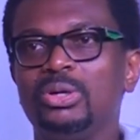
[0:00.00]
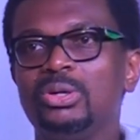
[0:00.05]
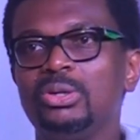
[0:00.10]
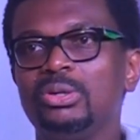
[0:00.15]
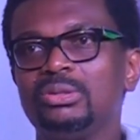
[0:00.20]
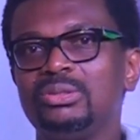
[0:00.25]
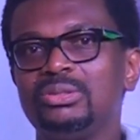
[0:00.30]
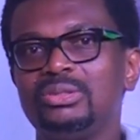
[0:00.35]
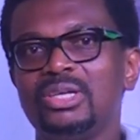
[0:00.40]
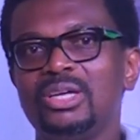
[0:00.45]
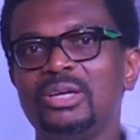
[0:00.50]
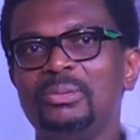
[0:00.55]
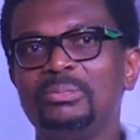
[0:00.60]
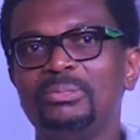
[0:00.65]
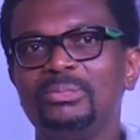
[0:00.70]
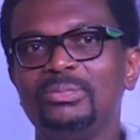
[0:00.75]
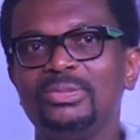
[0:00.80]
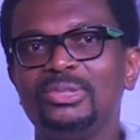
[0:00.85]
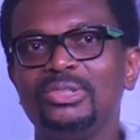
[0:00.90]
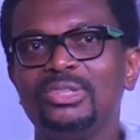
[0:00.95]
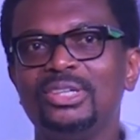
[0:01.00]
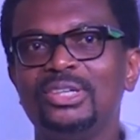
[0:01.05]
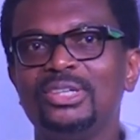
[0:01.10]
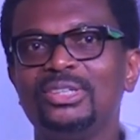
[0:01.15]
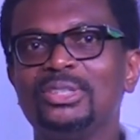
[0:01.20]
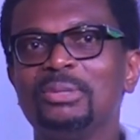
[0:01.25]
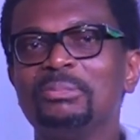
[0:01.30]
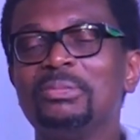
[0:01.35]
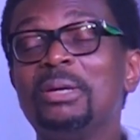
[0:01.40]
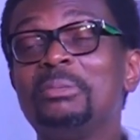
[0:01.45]
Because
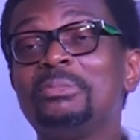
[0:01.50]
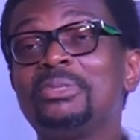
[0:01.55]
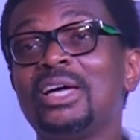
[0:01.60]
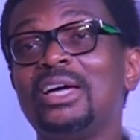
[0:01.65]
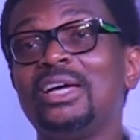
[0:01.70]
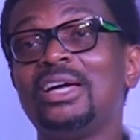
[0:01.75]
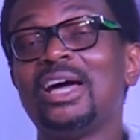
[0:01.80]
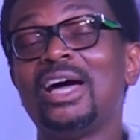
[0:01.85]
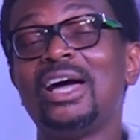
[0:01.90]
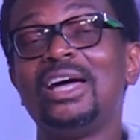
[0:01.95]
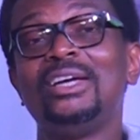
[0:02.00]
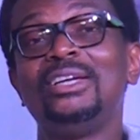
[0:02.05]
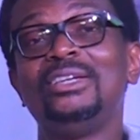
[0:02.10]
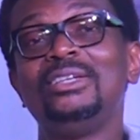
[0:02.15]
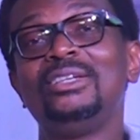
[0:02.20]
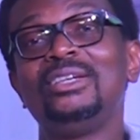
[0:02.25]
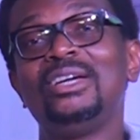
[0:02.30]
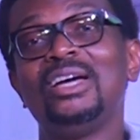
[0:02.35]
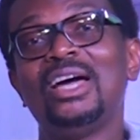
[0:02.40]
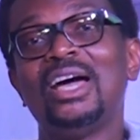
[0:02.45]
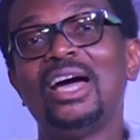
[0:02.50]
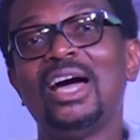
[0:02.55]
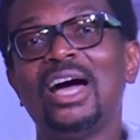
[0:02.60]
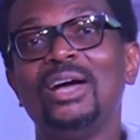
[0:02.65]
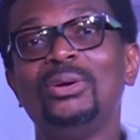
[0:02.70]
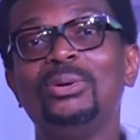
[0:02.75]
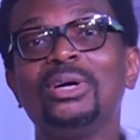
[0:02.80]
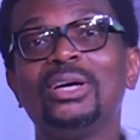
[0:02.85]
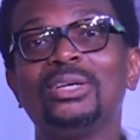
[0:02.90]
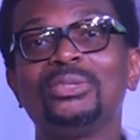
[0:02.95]
sometimes I
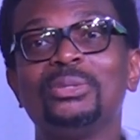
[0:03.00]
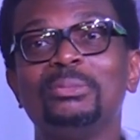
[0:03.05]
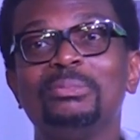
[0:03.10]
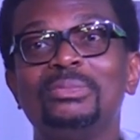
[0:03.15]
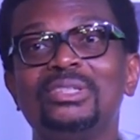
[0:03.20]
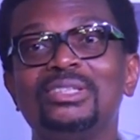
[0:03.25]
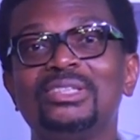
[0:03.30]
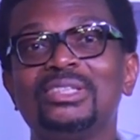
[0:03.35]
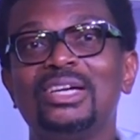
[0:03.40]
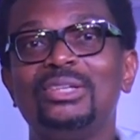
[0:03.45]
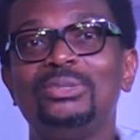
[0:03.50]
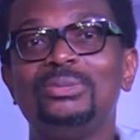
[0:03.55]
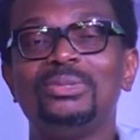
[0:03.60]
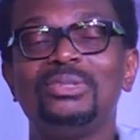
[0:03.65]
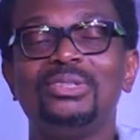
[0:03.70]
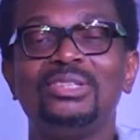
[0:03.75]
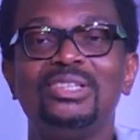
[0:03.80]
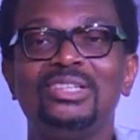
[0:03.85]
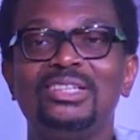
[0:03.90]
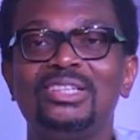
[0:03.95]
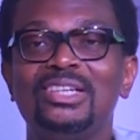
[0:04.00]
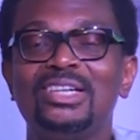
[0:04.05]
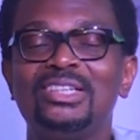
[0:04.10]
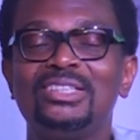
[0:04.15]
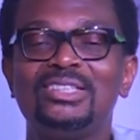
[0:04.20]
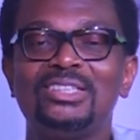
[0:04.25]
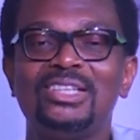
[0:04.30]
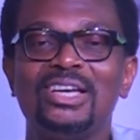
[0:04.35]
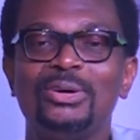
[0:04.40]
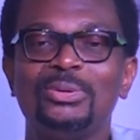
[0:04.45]
look at some things I do.
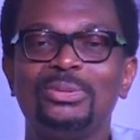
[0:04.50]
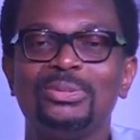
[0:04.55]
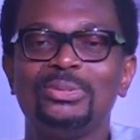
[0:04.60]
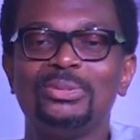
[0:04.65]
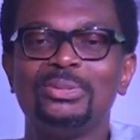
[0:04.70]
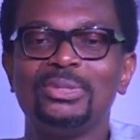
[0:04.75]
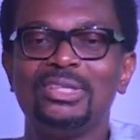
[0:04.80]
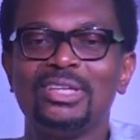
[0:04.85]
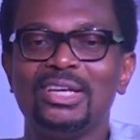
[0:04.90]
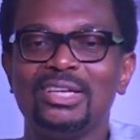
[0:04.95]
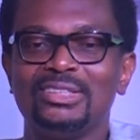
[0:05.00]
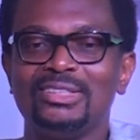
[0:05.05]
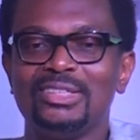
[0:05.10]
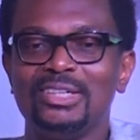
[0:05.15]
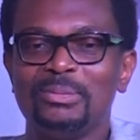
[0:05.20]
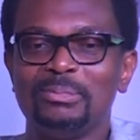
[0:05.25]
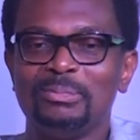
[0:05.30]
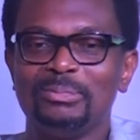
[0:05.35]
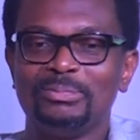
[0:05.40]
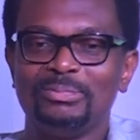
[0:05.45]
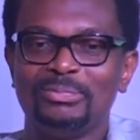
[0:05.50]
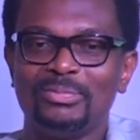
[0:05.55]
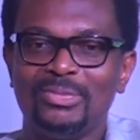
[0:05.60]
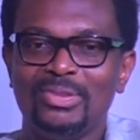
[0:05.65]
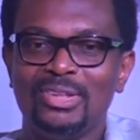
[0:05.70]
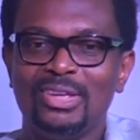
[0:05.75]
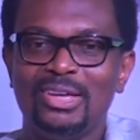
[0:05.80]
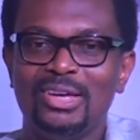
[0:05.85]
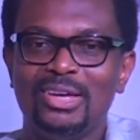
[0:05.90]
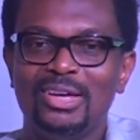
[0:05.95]
Yesterday I was looking at
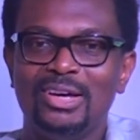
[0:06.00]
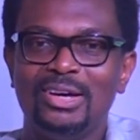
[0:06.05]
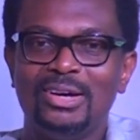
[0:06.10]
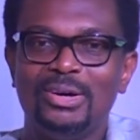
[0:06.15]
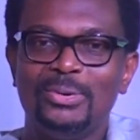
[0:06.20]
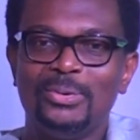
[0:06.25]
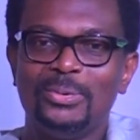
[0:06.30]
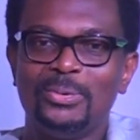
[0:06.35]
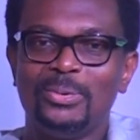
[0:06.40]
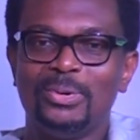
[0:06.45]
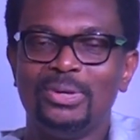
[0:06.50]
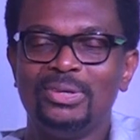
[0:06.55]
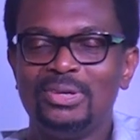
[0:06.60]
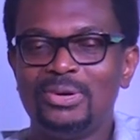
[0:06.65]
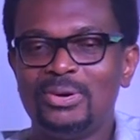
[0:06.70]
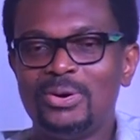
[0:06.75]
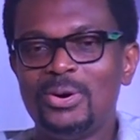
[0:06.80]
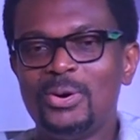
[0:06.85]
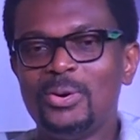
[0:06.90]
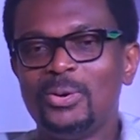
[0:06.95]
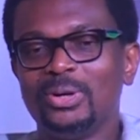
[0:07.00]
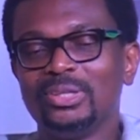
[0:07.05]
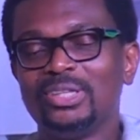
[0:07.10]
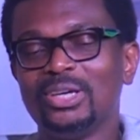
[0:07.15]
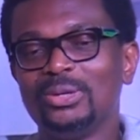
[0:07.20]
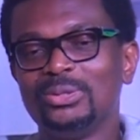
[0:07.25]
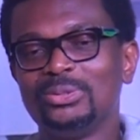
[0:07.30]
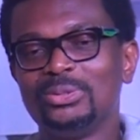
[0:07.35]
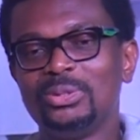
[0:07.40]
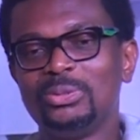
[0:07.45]
what
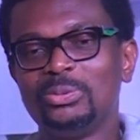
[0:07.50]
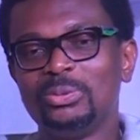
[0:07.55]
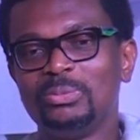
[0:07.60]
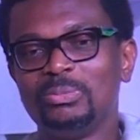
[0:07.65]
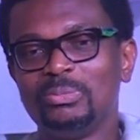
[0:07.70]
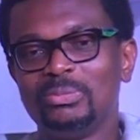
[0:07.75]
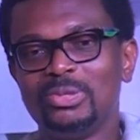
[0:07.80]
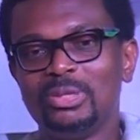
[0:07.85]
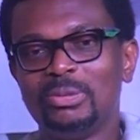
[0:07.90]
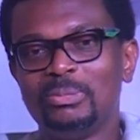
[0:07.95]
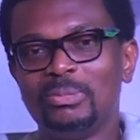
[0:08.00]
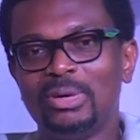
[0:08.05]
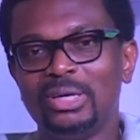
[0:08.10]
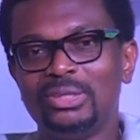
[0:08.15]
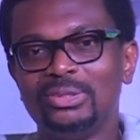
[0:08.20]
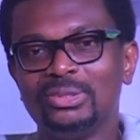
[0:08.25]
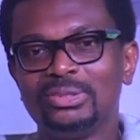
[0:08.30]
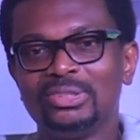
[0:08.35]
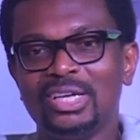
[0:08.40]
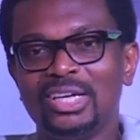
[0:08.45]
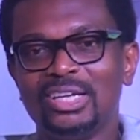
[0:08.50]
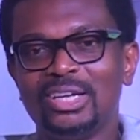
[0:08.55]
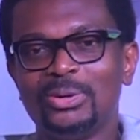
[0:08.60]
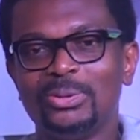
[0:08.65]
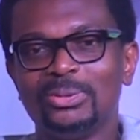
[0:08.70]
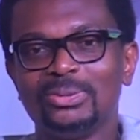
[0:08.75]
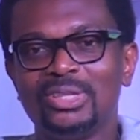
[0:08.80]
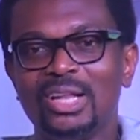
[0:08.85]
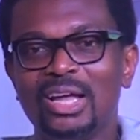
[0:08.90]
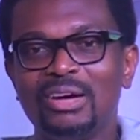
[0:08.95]
I was doing with my daughter and I
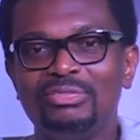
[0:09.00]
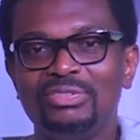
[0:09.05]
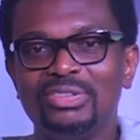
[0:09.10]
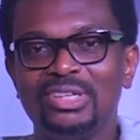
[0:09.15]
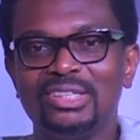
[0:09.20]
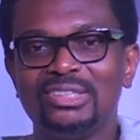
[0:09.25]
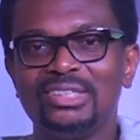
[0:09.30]
was laughing.